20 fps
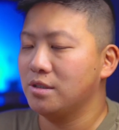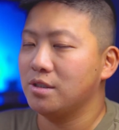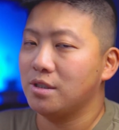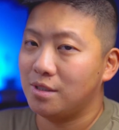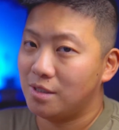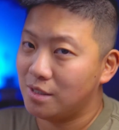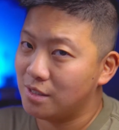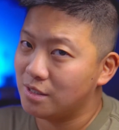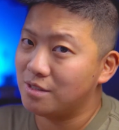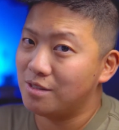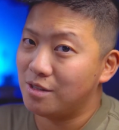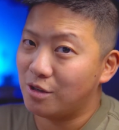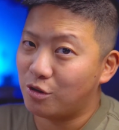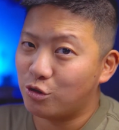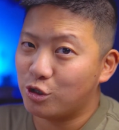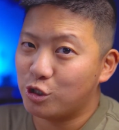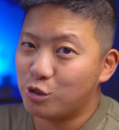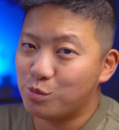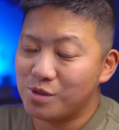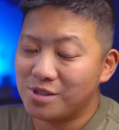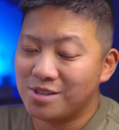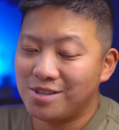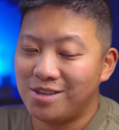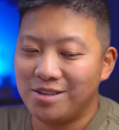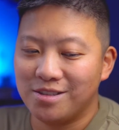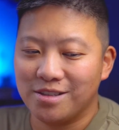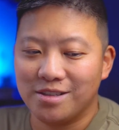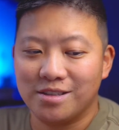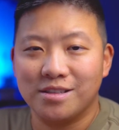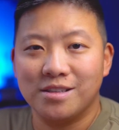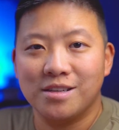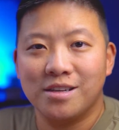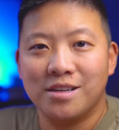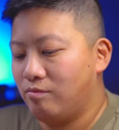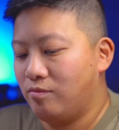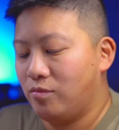It is the Christmas season.